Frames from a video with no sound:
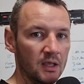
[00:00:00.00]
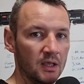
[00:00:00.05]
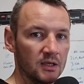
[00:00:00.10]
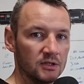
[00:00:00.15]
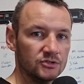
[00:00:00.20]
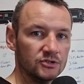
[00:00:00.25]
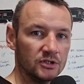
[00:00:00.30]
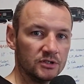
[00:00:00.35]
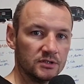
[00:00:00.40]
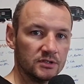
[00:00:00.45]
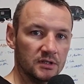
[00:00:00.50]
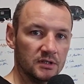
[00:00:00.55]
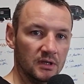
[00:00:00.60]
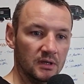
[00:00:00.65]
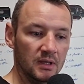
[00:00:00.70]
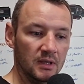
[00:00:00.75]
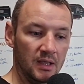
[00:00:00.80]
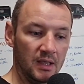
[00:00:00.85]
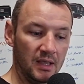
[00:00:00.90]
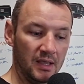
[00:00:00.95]
It's just
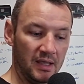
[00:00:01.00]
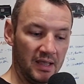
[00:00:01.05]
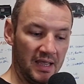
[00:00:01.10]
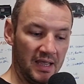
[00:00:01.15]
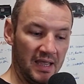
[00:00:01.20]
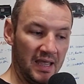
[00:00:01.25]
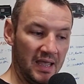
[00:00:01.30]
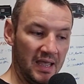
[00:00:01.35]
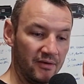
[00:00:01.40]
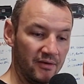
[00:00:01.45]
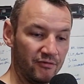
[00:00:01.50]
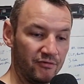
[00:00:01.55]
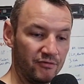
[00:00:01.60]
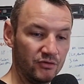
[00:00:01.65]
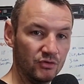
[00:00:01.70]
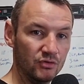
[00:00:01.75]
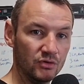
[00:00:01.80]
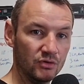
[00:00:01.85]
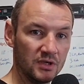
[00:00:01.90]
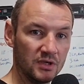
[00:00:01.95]
that if
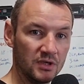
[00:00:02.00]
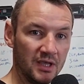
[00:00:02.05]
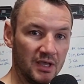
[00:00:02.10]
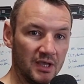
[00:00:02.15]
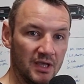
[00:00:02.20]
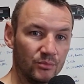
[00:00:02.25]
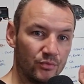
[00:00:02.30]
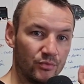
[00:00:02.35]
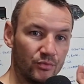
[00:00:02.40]
you can't